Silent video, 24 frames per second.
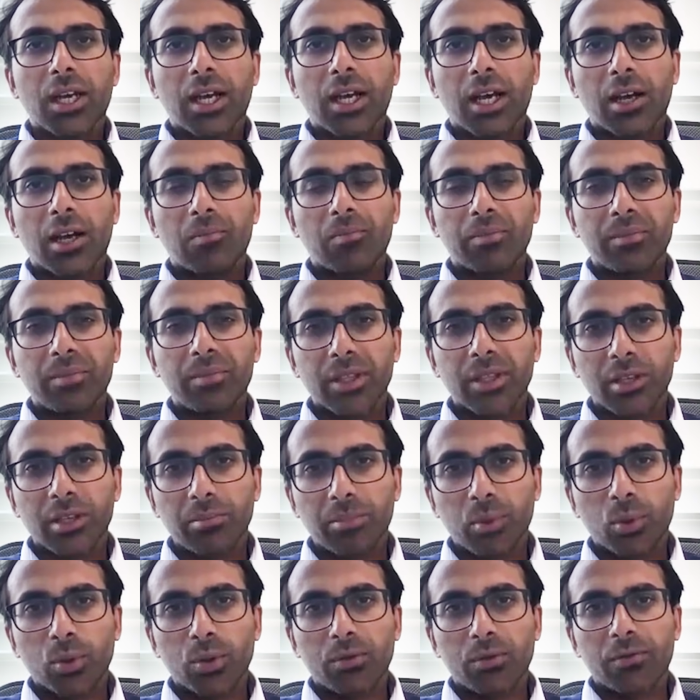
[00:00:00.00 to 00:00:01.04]
Um, but the
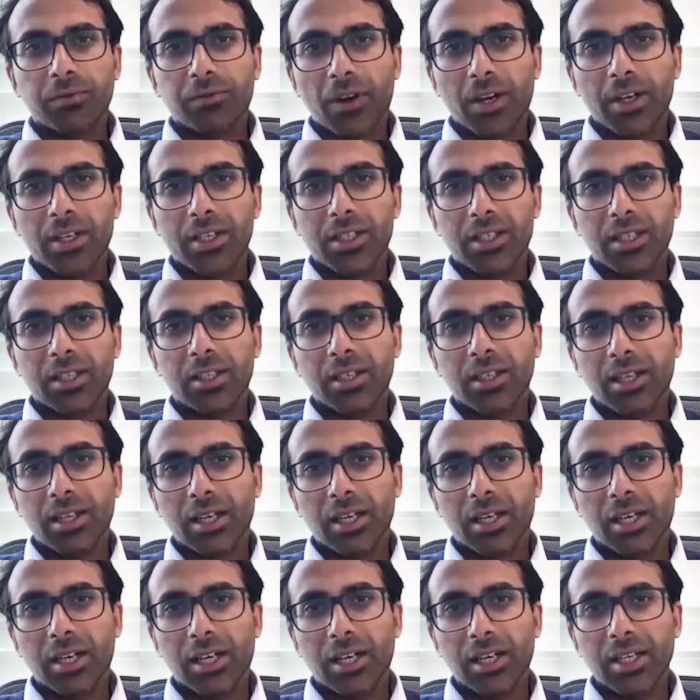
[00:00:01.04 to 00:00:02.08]
important finding
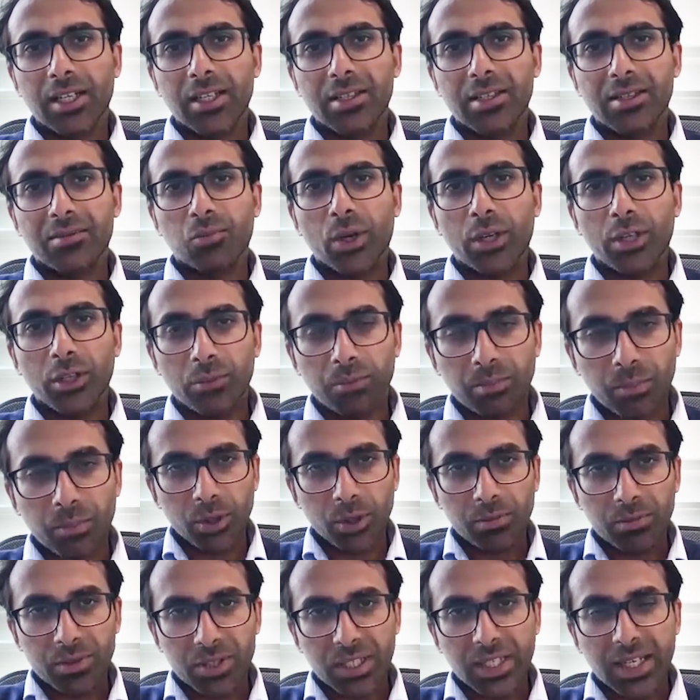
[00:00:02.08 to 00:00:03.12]
uh, is when you
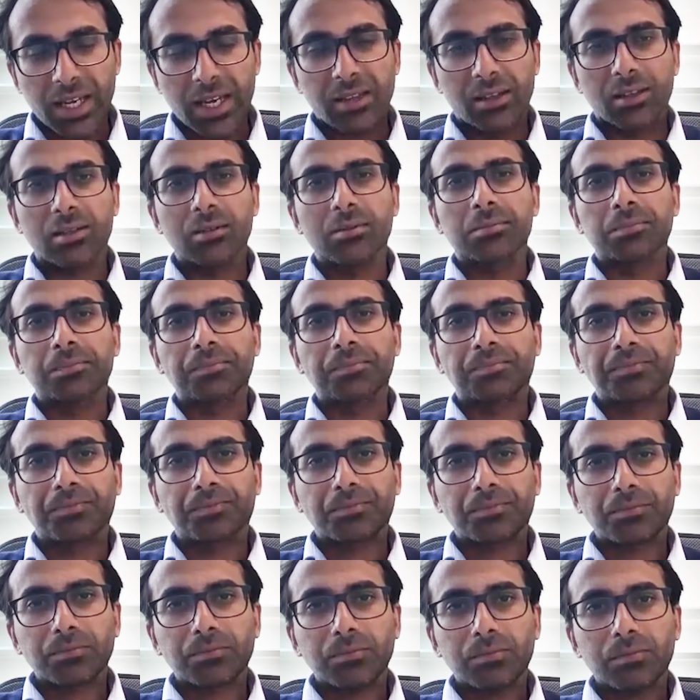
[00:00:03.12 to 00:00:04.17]
them together,
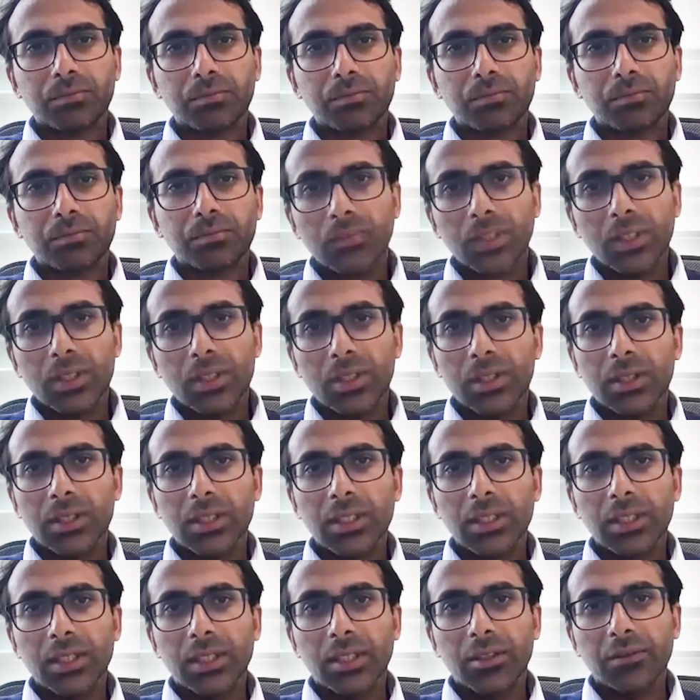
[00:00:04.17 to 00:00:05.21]
uh,
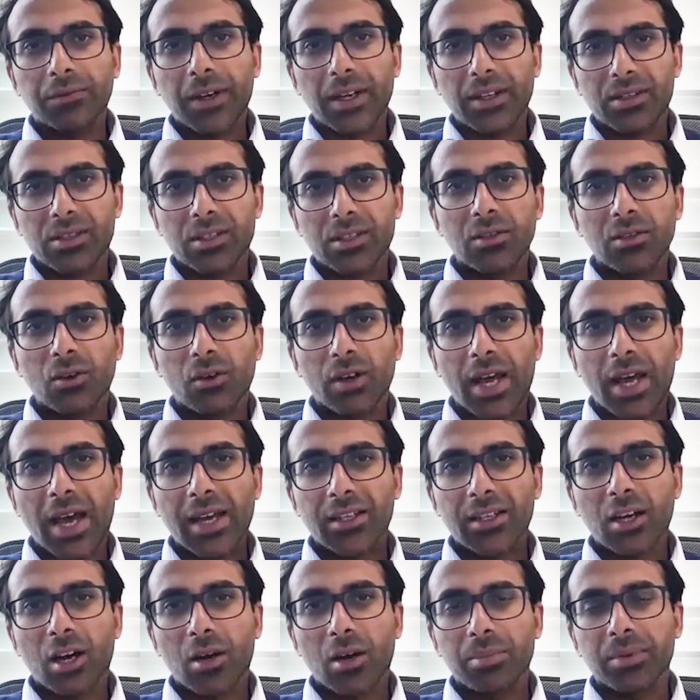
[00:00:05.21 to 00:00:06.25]
the, the effects did not
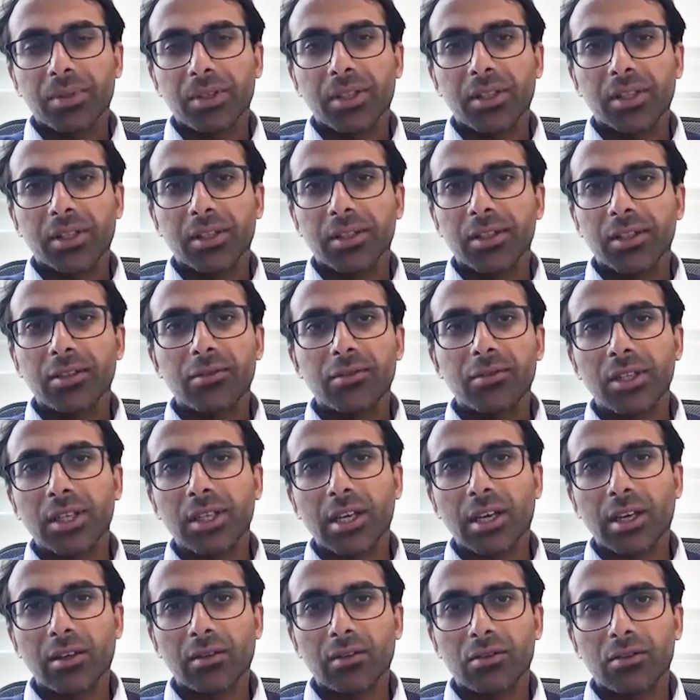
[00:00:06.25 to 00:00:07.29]
add up in that you didn't
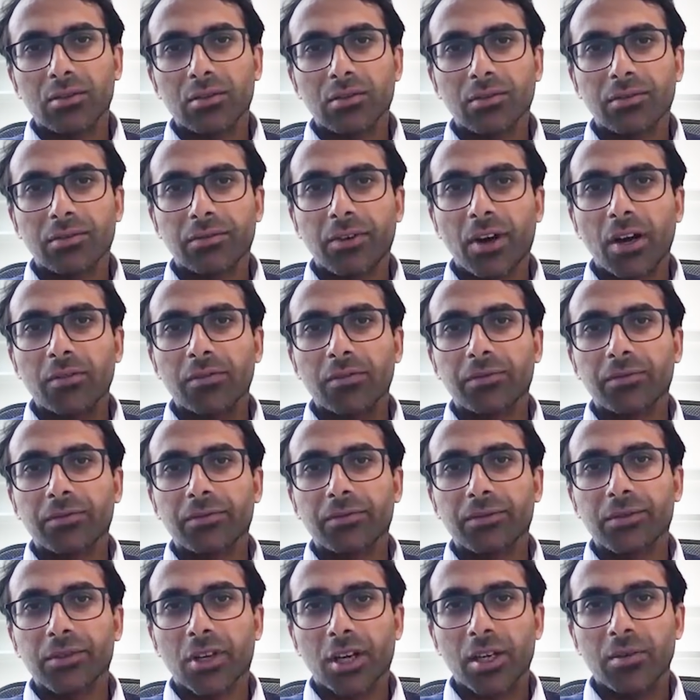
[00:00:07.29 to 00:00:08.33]
get sort of five
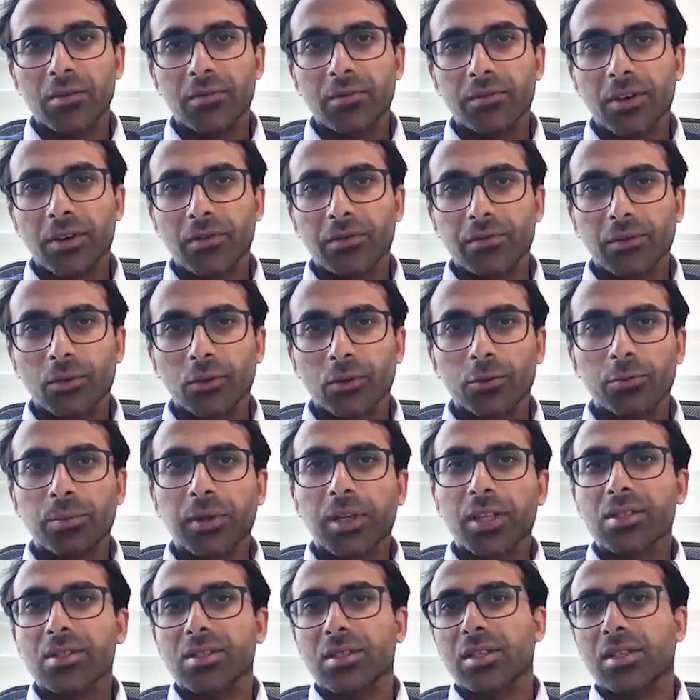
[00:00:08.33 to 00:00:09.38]
time, fivefold
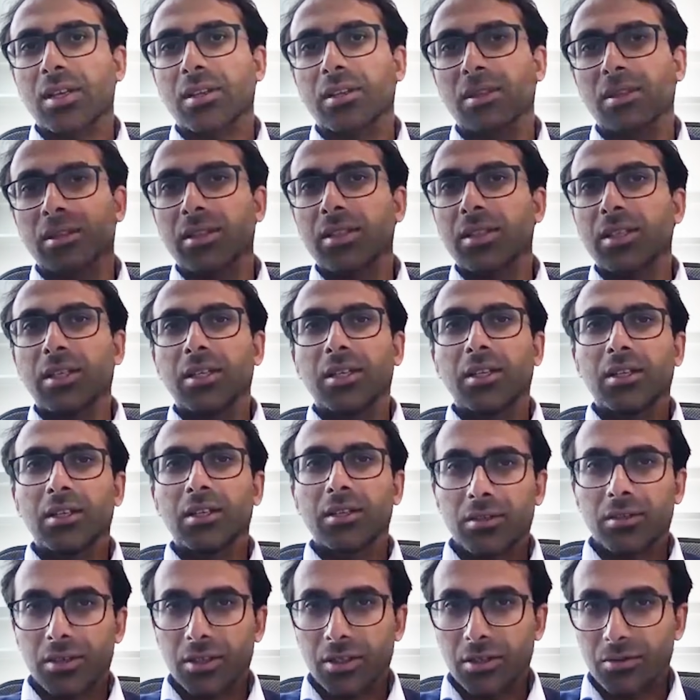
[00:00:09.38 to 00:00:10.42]
plus another,
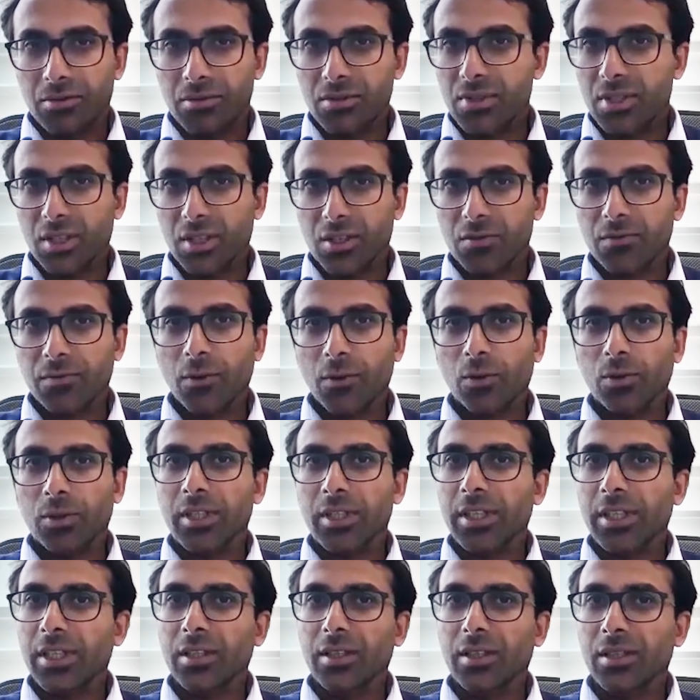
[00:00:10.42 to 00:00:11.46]
you know, sixfold,
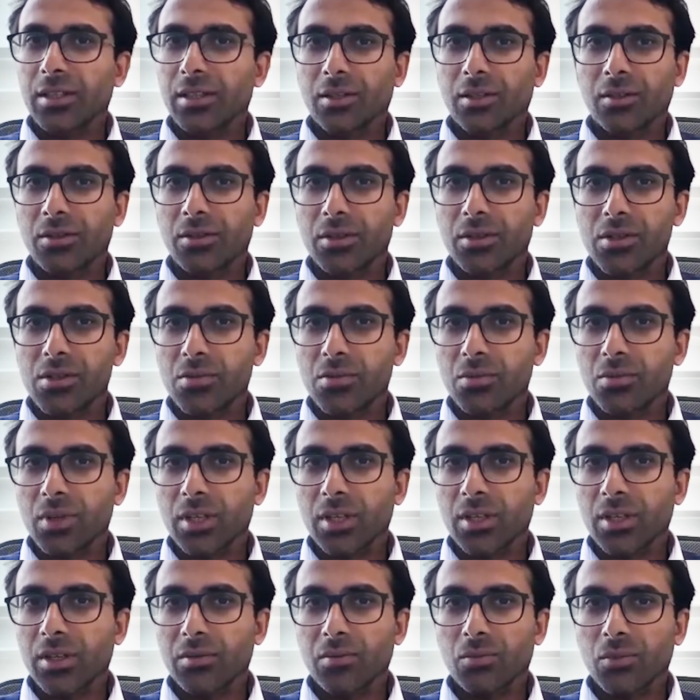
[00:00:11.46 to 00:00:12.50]
you know, so
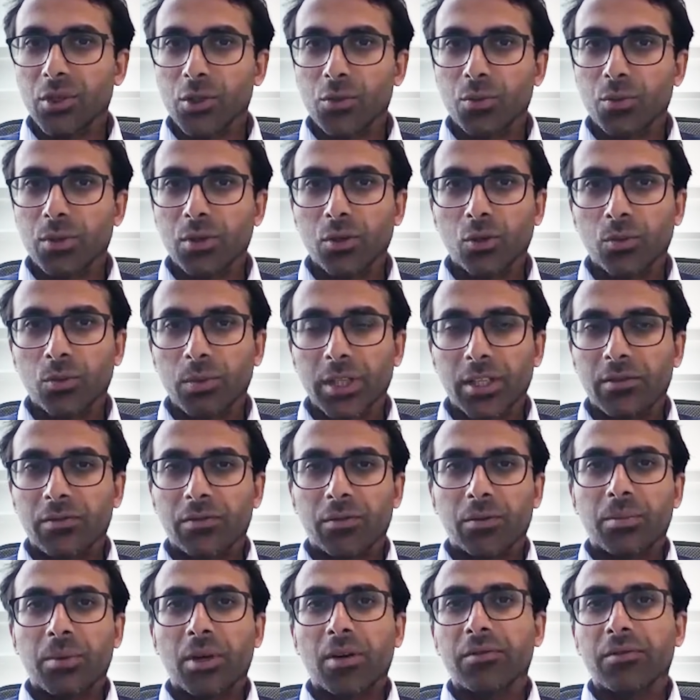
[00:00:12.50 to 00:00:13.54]
uh, which would normally
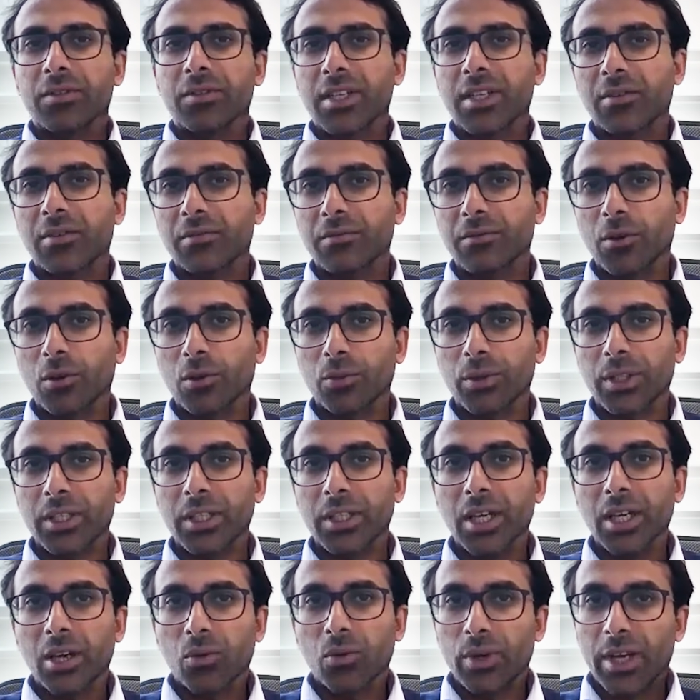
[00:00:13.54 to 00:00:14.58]
give above tenfold. We,
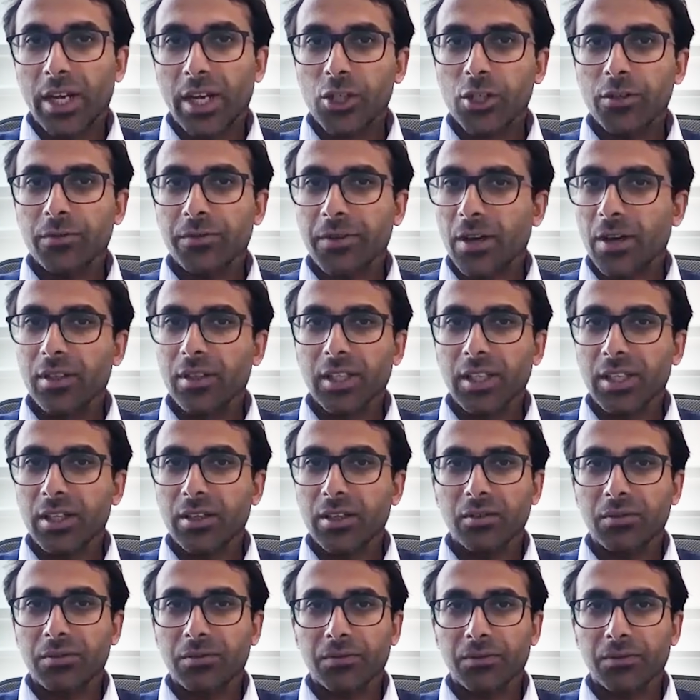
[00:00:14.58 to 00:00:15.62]
we actually found the,
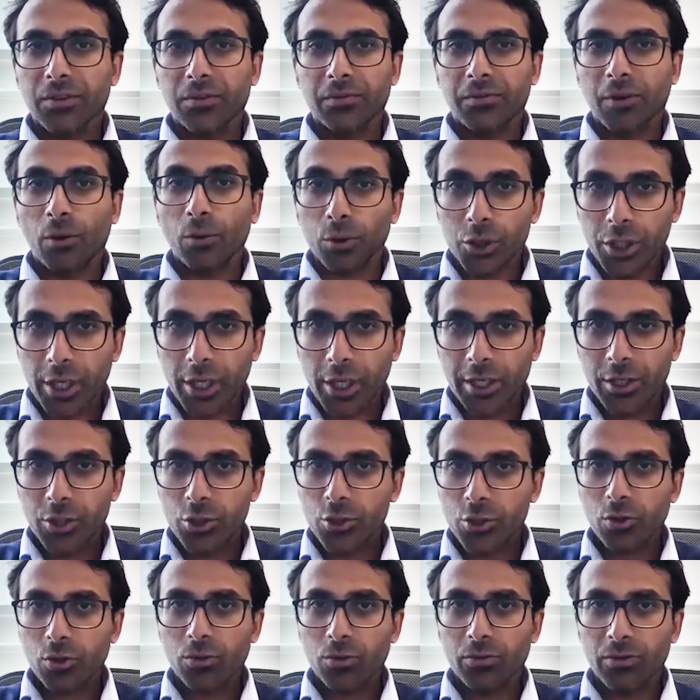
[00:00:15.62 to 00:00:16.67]
the, the fold change
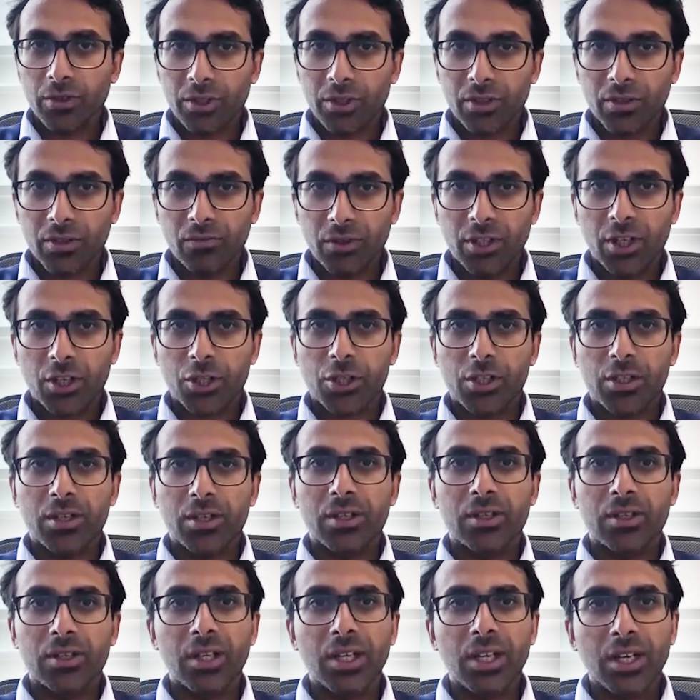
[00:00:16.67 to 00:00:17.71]
or re reduction
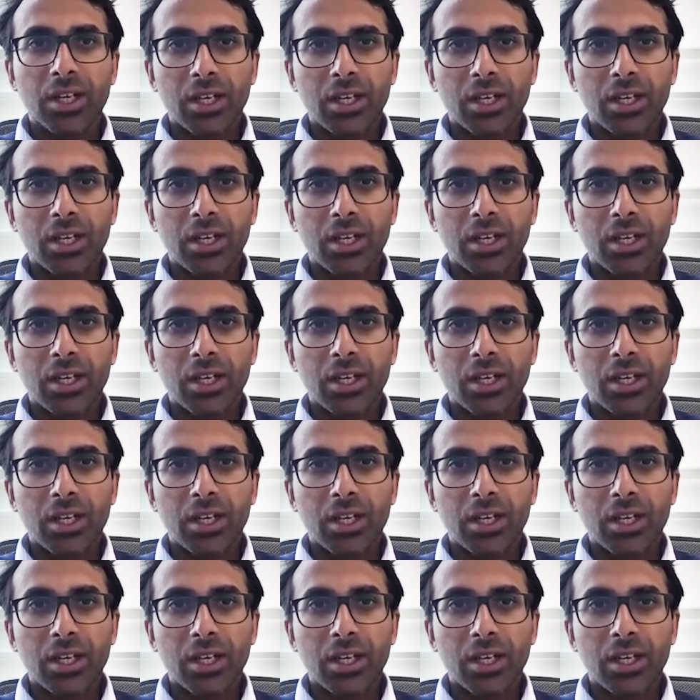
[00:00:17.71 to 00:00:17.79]
in